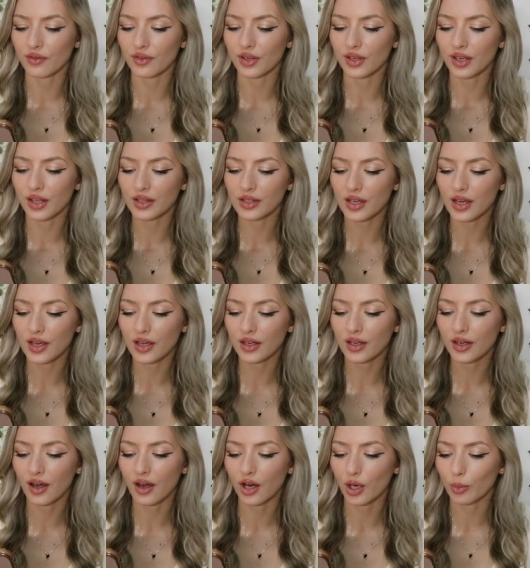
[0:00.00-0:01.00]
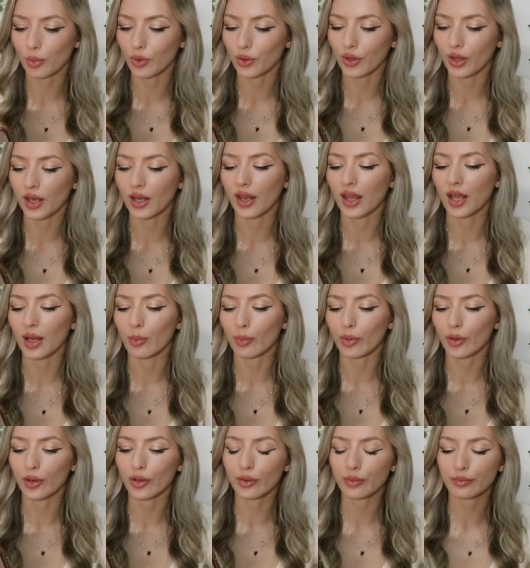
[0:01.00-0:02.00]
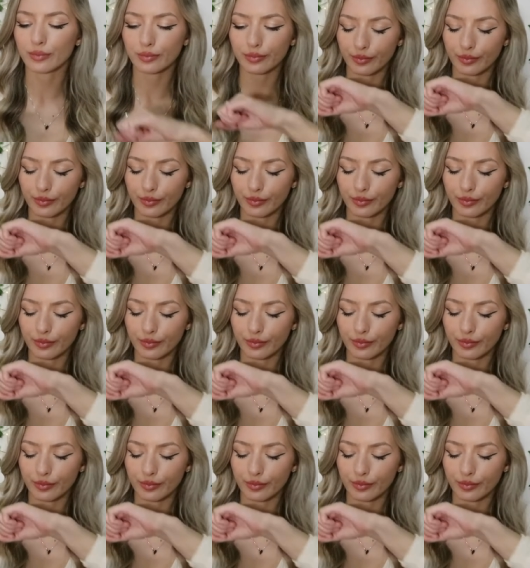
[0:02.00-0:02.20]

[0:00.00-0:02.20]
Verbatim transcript: vanilla, caramel, and amber.